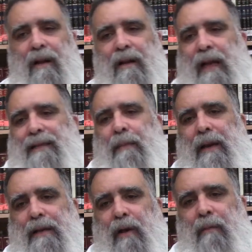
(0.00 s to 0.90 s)
like
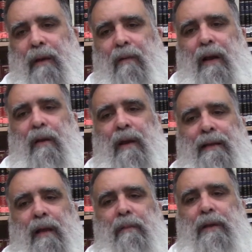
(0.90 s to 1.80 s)
somebody told me, well, you're going
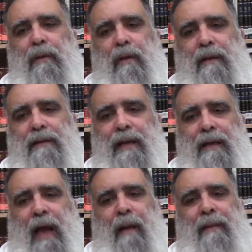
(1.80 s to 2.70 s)
to tell me to do all these
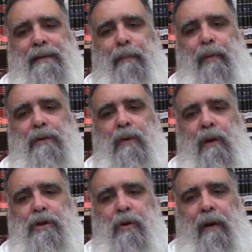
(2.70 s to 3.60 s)
things? How am I supposed to
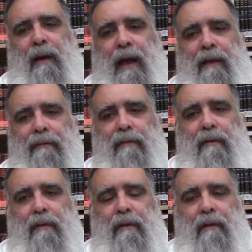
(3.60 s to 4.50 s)
enjoy life?
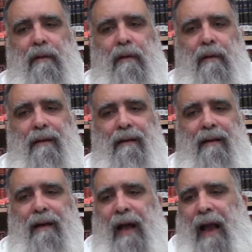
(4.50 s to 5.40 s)

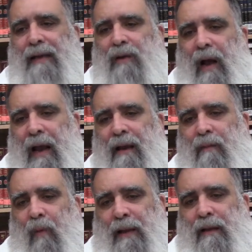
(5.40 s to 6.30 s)
I, so I
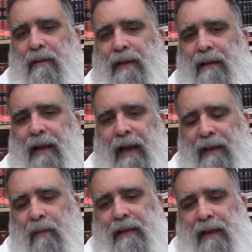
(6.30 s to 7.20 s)
wanted to tell the guy, I
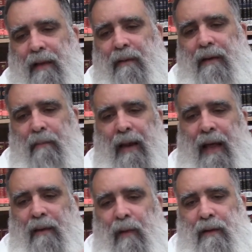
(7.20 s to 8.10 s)
didn't want to tell him anything, but
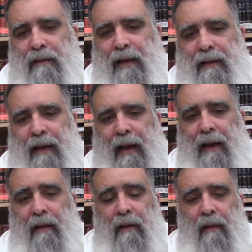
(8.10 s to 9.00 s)
I wanted to tell the
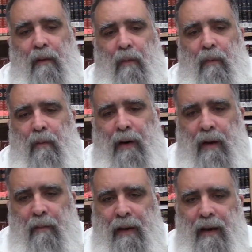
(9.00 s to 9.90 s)
guy, what do
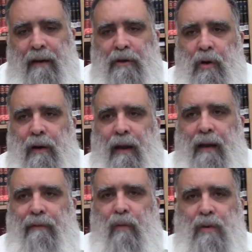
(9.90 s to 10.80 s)
you mean enjoy
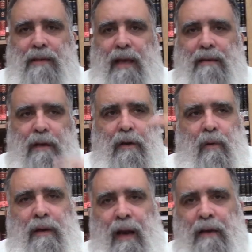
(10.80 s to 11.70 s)
life? Who said that
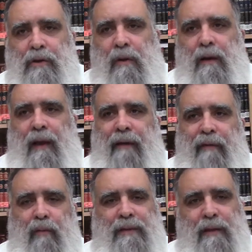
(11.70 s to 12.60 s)
you are not enjoying life?
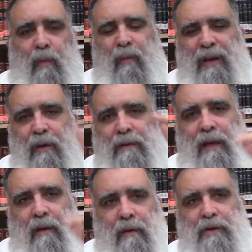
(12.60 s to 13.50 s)
Who said what you
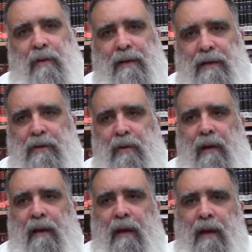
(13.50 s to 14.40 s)
think you're enjoying is
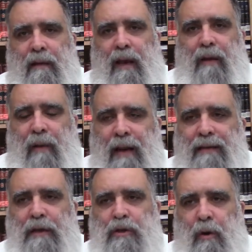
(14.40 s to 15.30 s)
enjoying? The
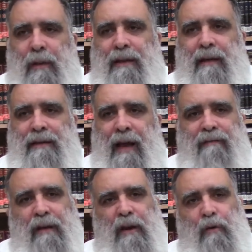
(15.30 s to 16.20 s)
greatest enjoyment in this life
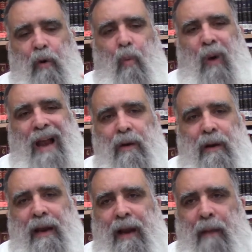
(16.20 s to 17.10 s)
that you know why you're
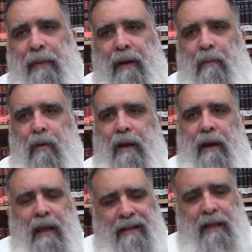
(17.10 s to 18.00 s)
getting up in the
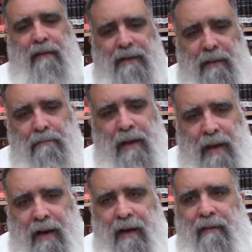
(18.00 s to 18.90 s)
morning, that there is a
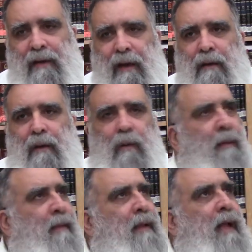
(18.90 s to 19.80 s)
meaning in everything you do.
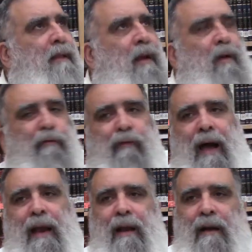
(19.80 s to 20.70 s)
Not that you're
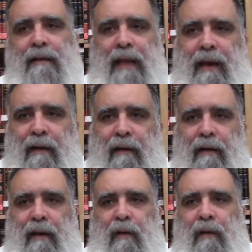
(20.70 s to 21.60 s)
flying, uh, taking
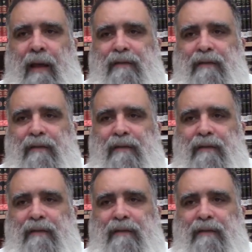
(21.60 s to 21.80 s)
a, you know, an F